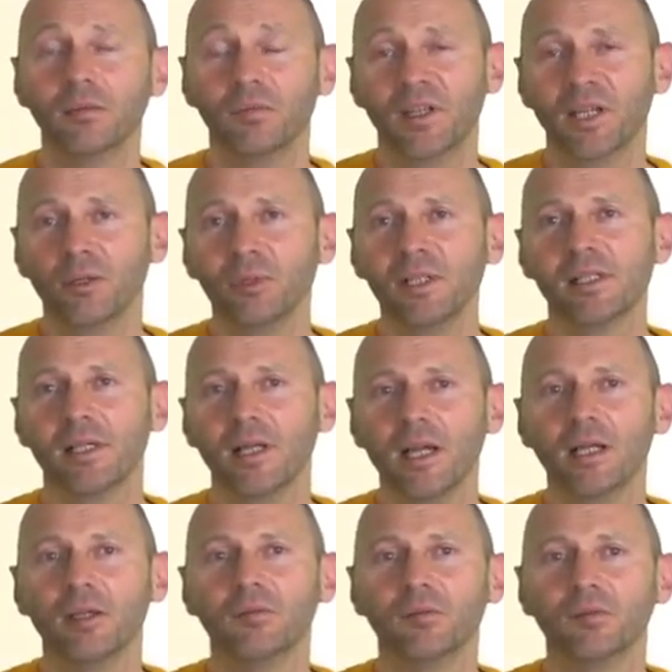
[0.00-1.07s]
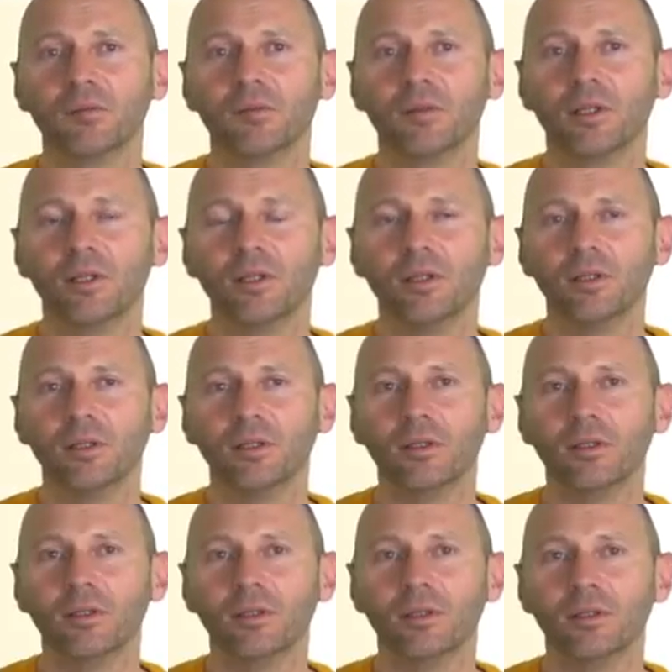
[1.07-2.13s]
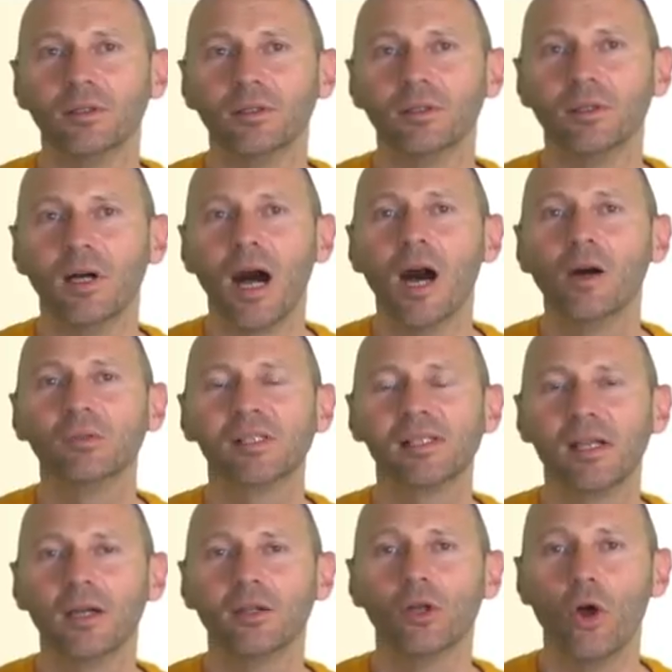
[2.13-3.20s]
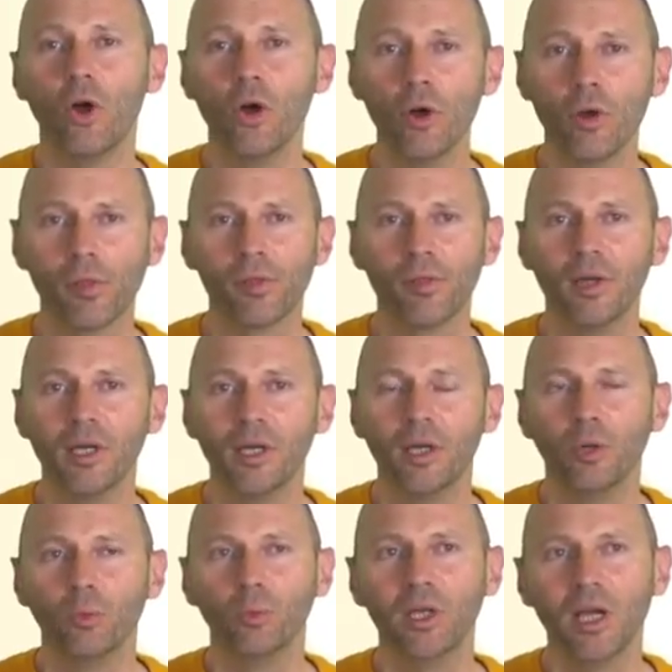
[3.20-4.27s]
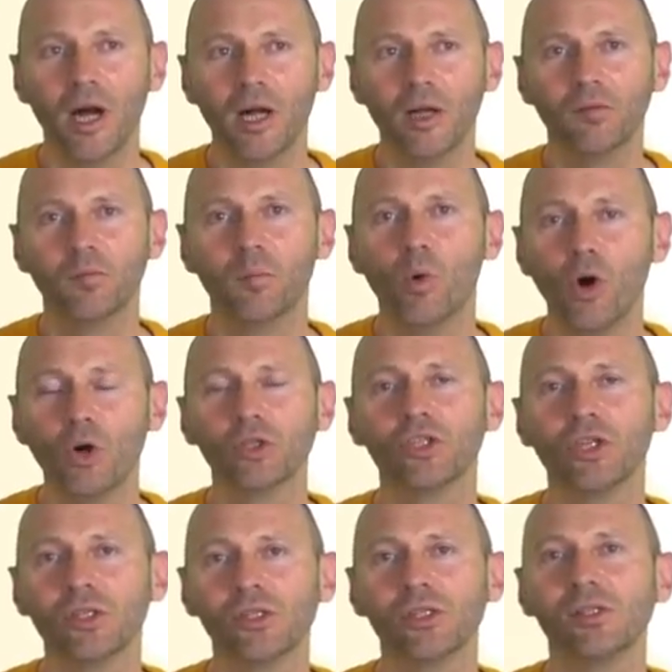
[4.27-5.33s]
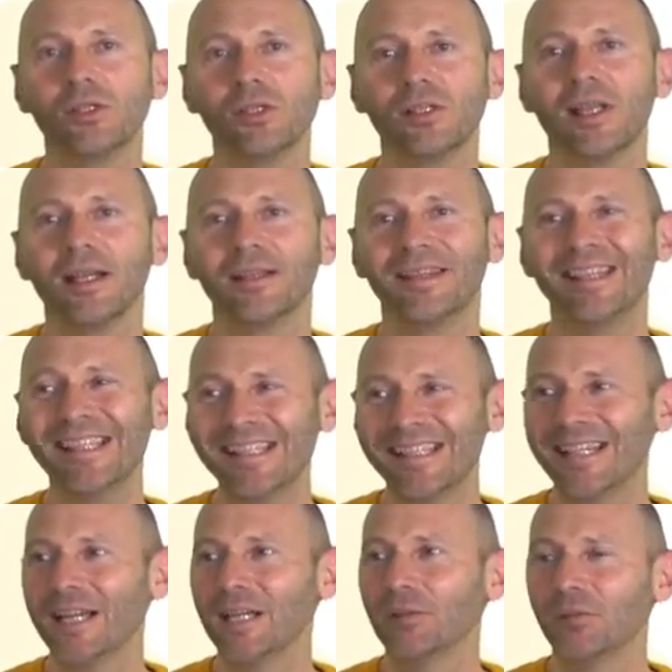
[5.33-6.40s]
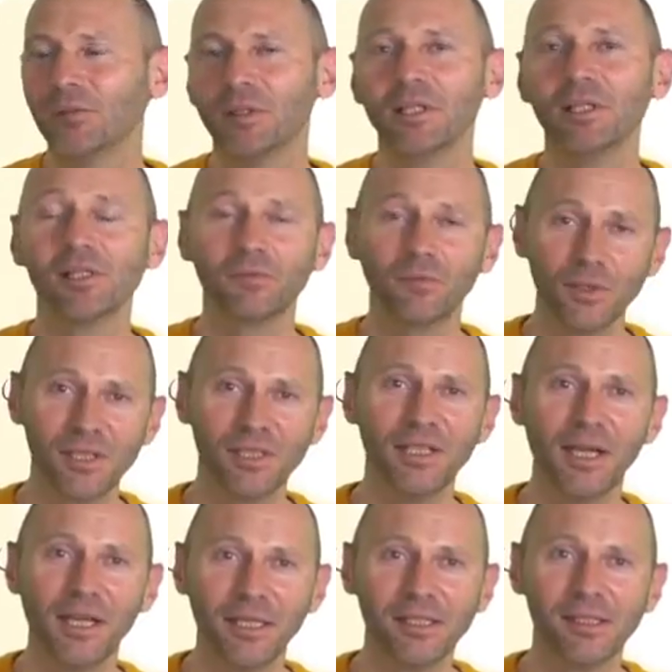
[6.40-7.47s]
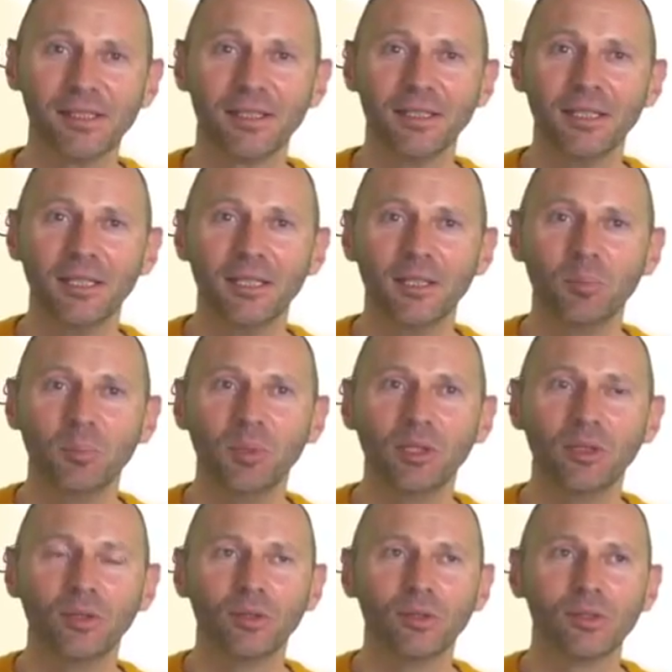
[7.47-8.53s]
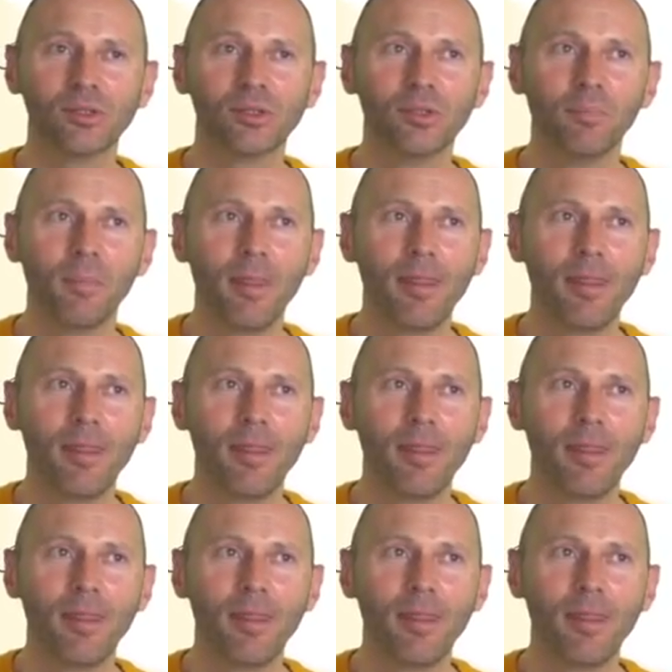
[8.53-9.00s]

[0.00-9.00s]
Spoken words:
there is life outside Earth, we have more chances that this life is fossilized, because